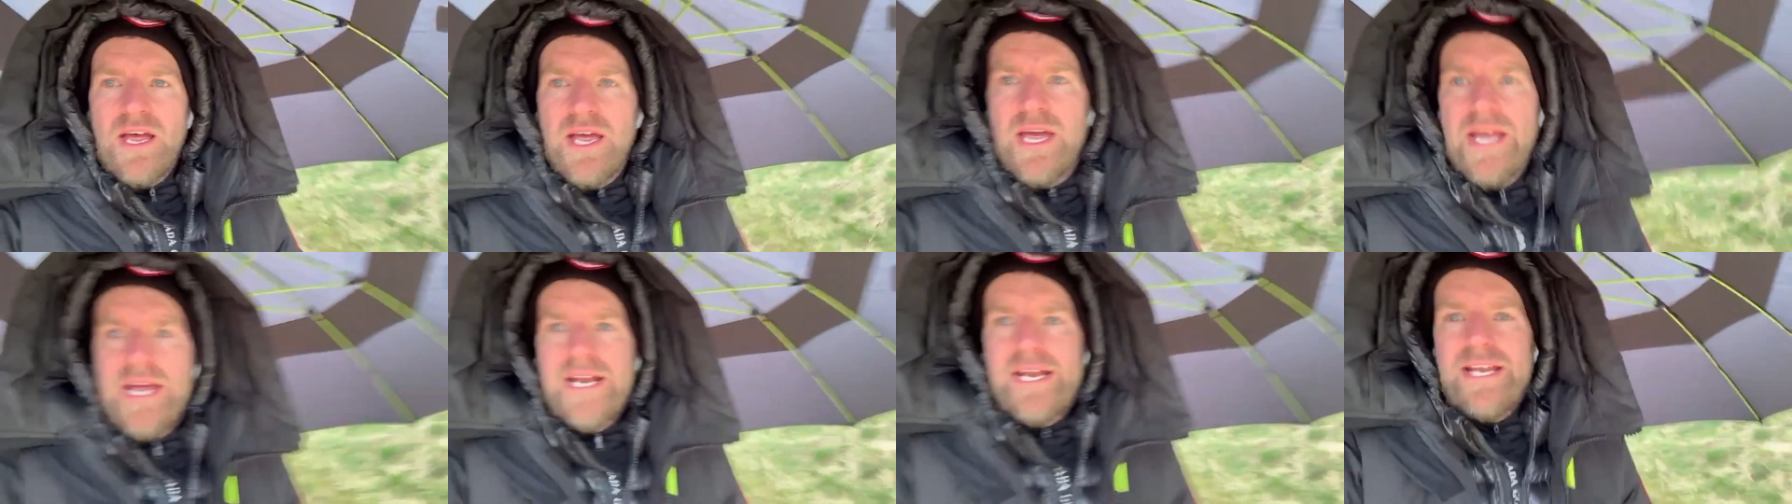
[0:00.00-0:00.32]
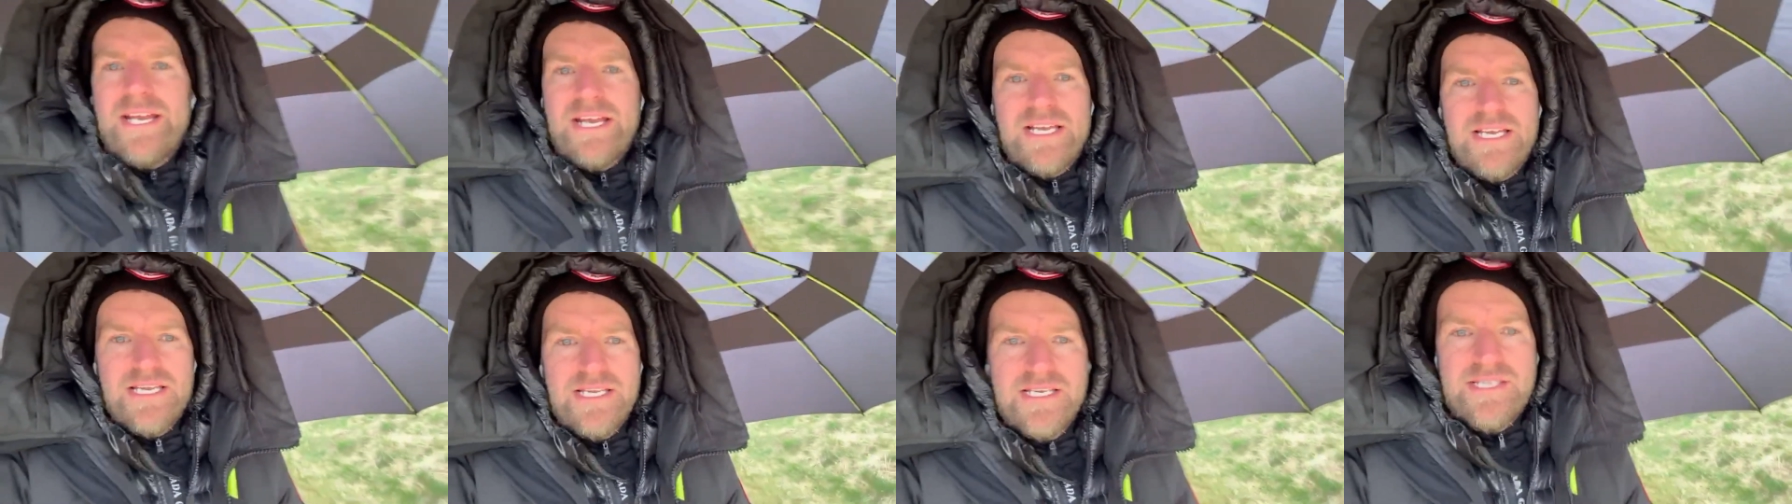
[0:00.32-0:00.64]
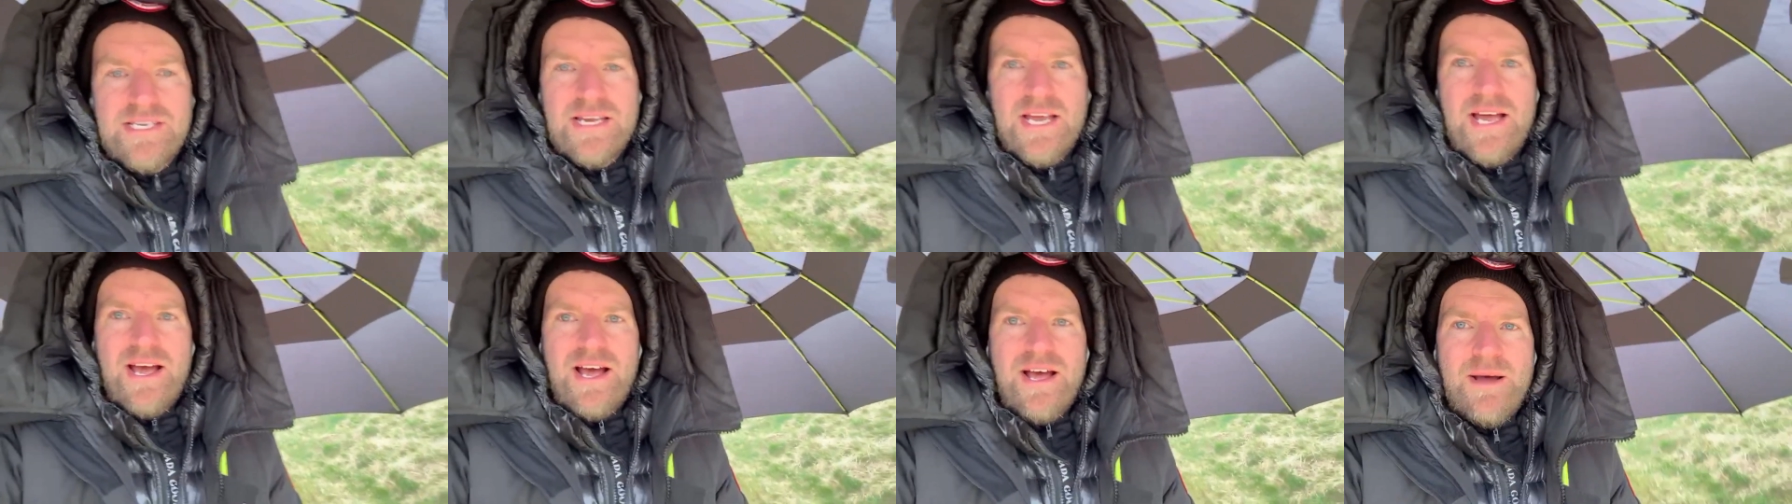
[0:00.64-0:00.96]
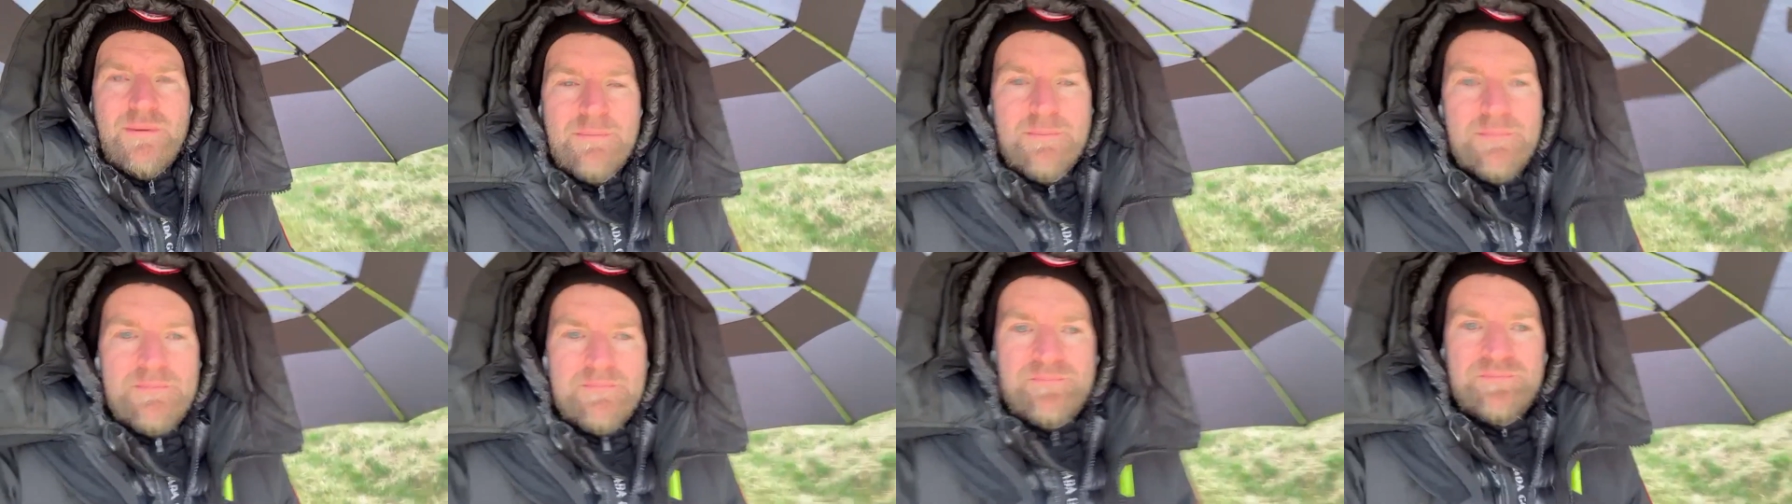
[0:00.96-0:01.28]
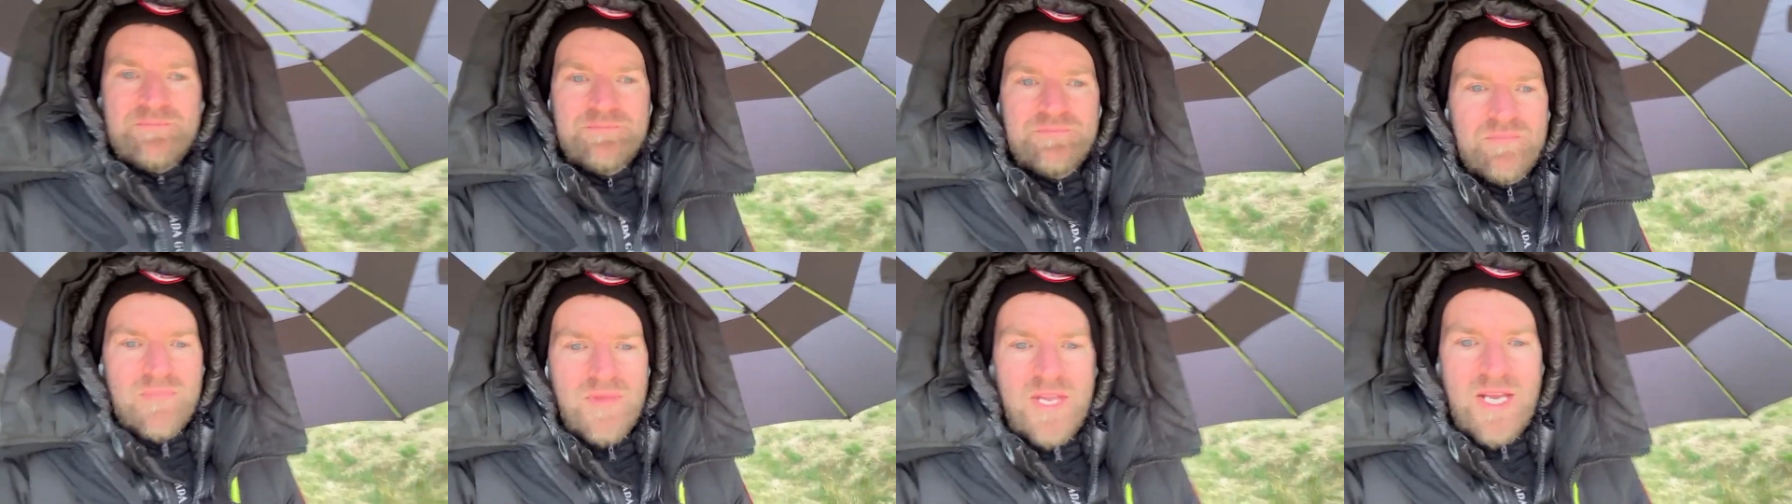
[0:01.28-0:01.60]
it is
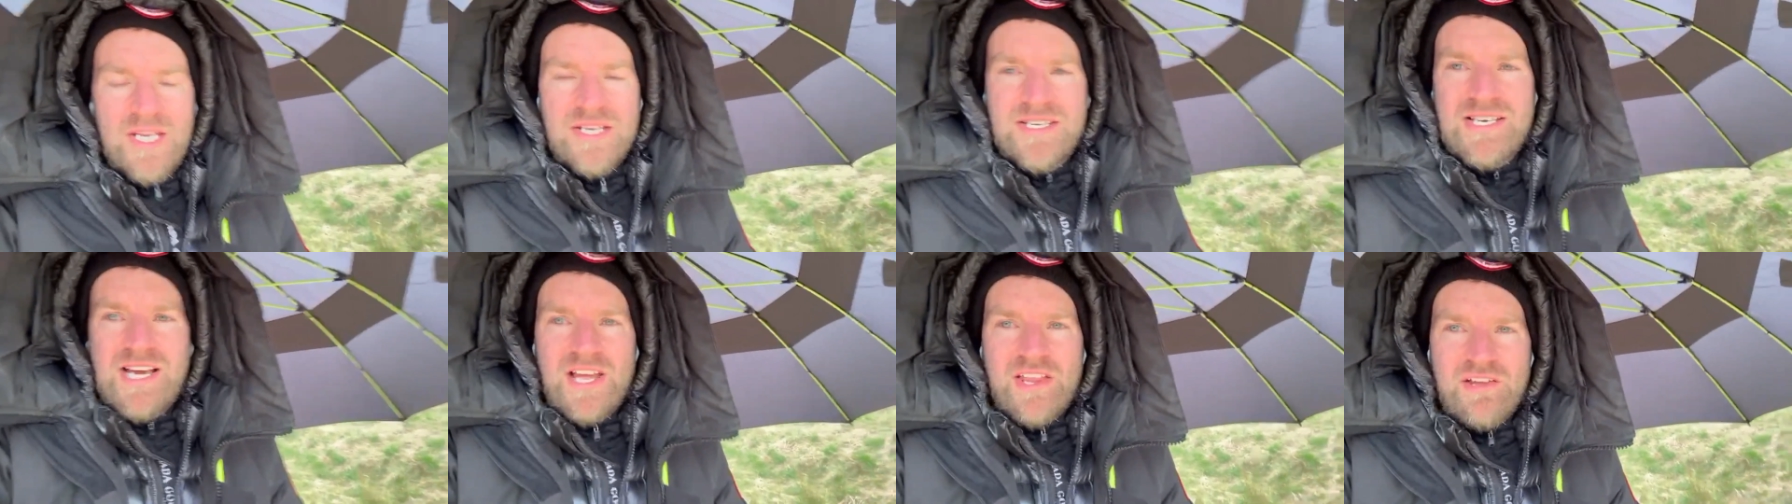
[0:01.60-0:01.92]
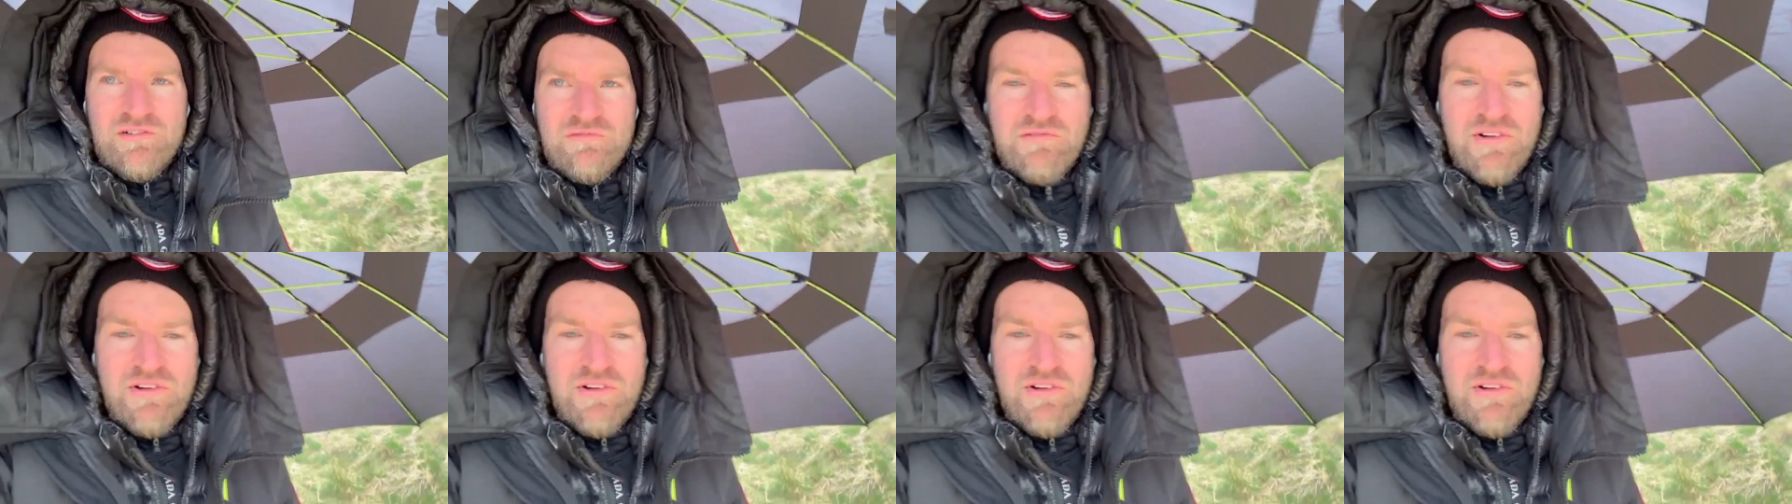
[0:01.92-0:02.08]
it's either